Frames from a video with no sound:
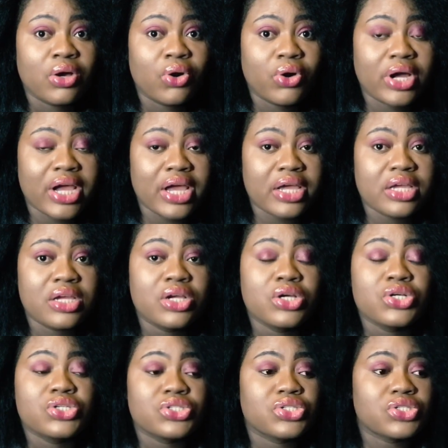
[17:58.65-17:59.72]
Okay,
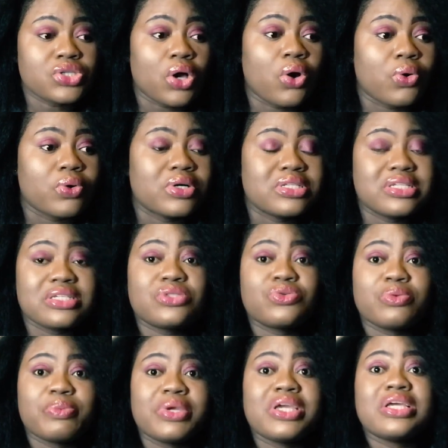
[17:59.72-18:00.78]
so this
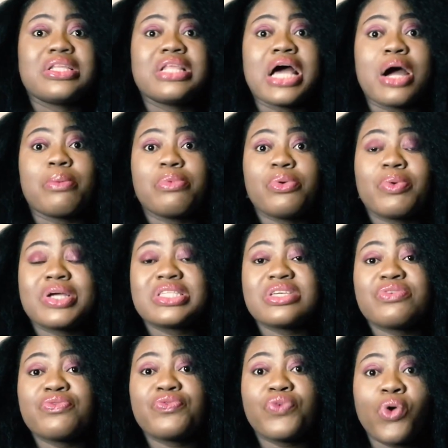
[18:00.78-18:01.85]
will be it. I'll be
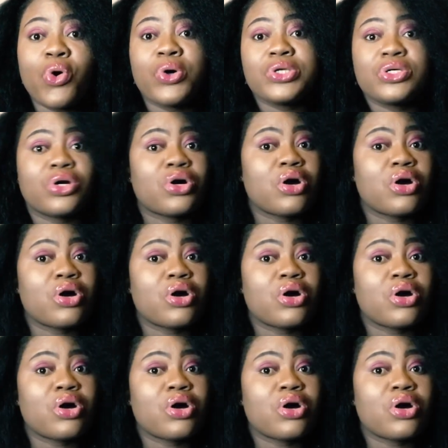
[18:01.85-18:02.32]
waiting for your